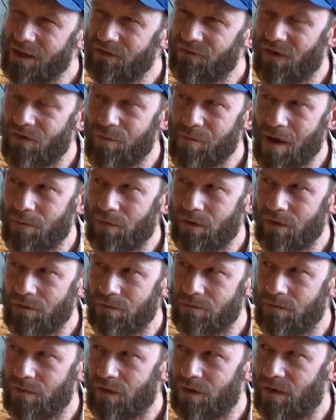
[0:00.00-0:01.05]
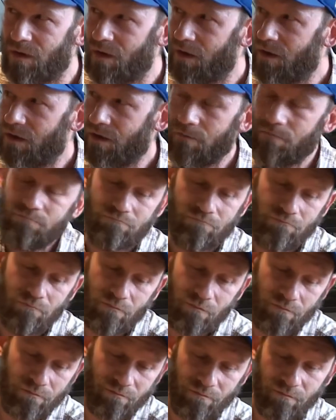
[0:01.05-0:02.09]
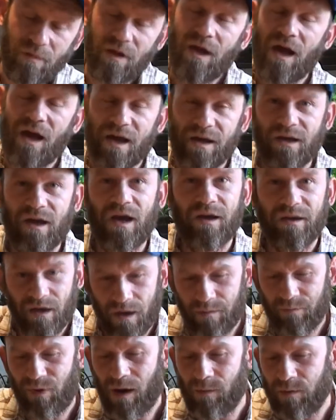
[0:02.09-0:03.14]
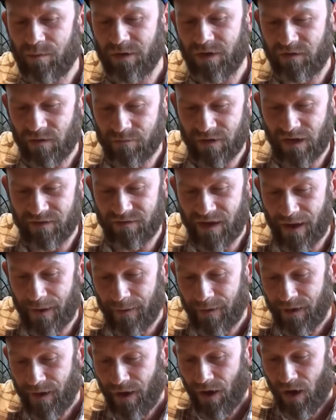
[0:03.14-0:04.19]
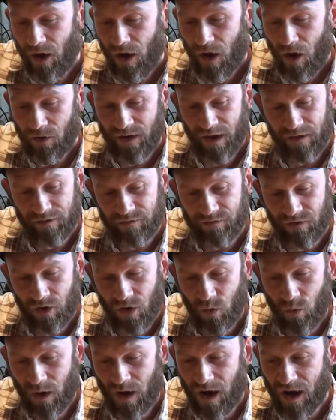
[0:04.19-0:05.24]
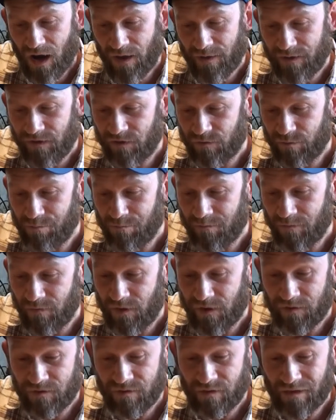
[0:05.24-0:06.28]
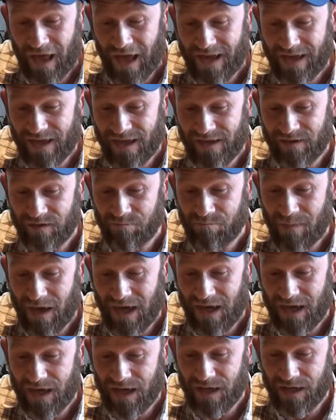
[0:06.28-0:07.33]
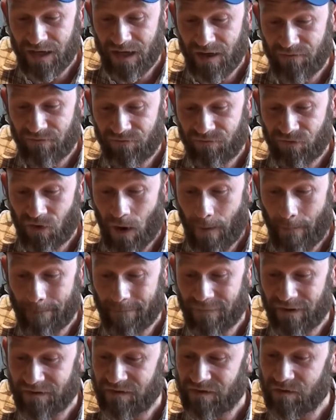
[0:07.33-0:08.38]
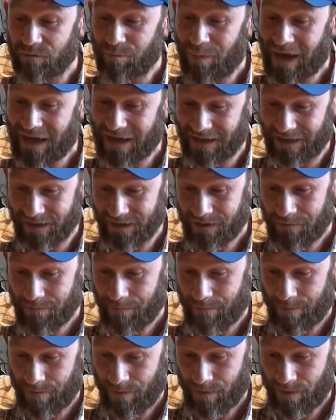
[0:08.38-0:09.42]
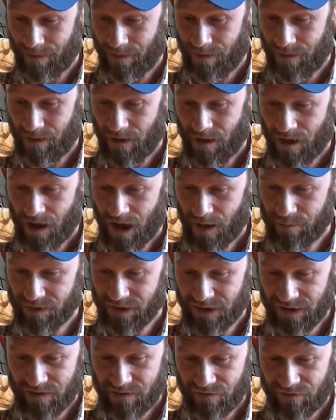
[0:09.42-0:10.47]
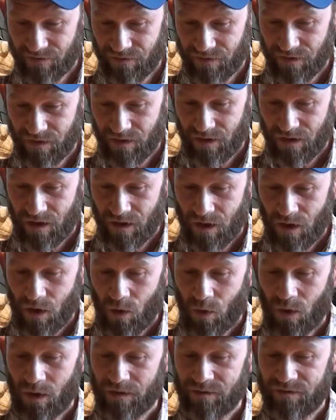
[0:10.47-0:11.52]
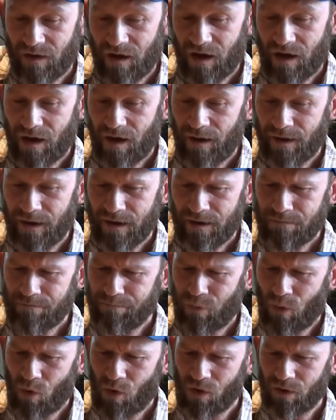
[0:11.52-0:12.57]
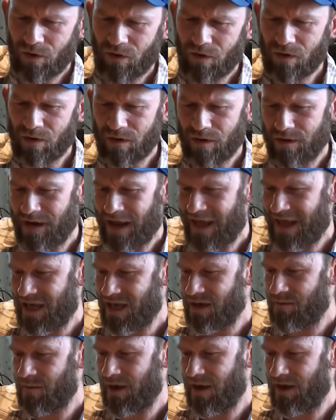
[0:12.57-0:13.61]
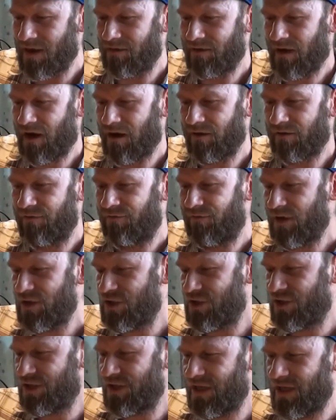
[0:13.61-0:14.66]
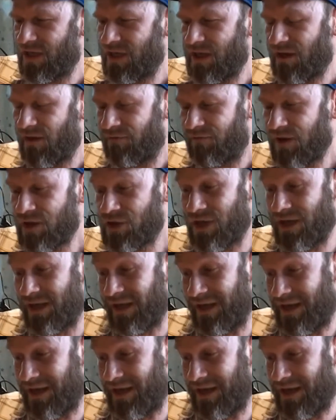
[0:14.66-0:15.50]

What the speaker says: if I remember. Yeah, probably something like that. Okay, so this light is made from Spain, I believe. Well, its importer name is Fishing